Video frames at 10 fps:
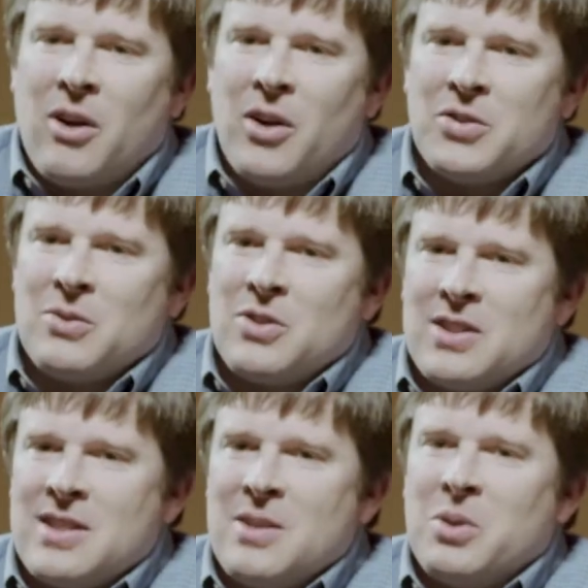also
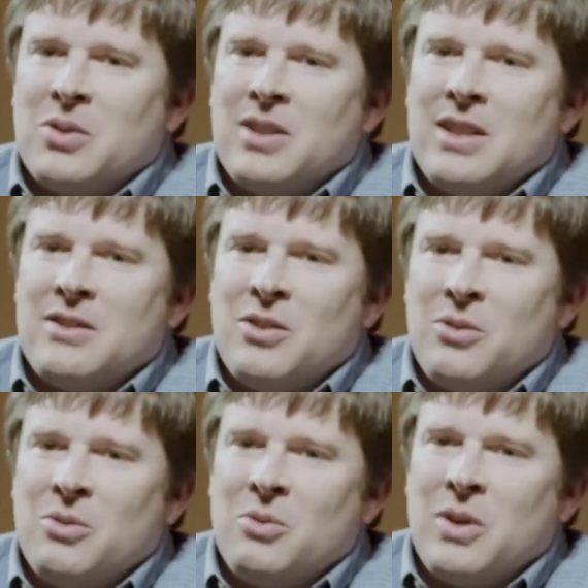just the ability
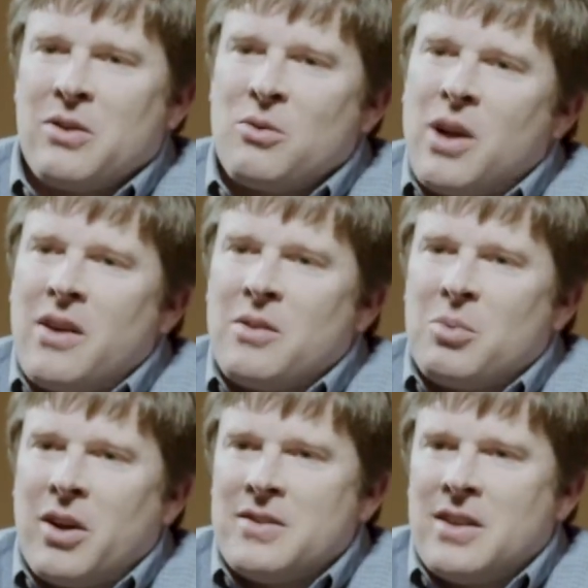to, throughout the
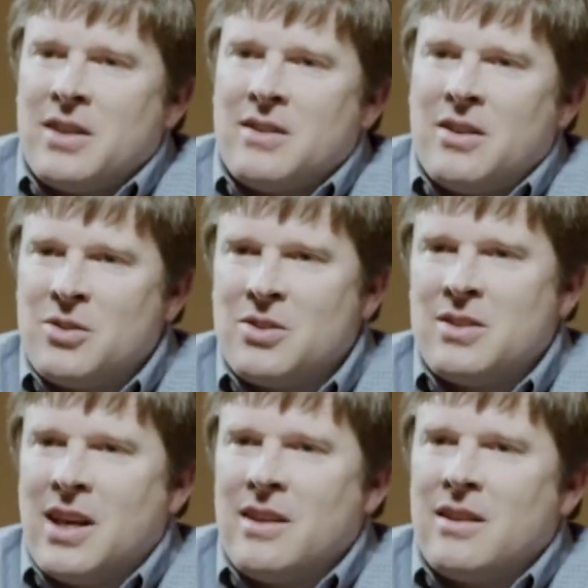process,
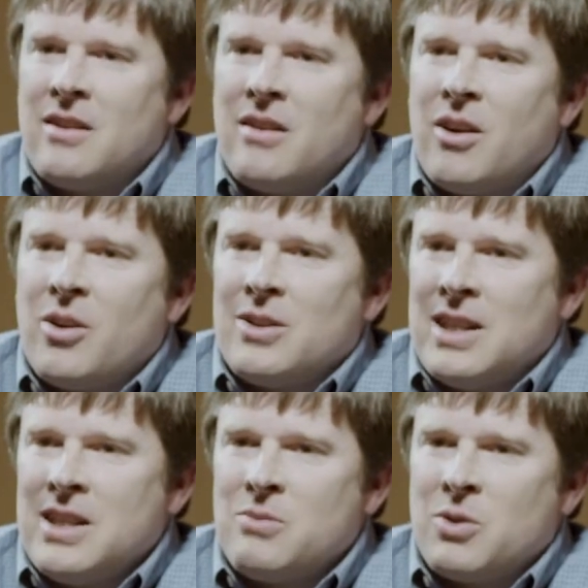understand that our
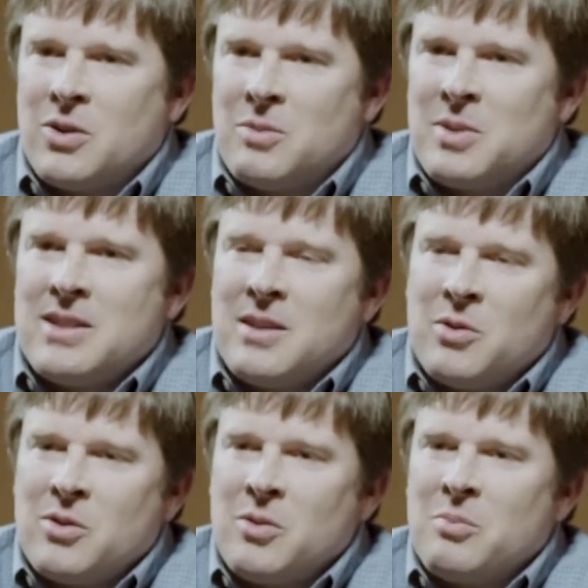needs were going to be similar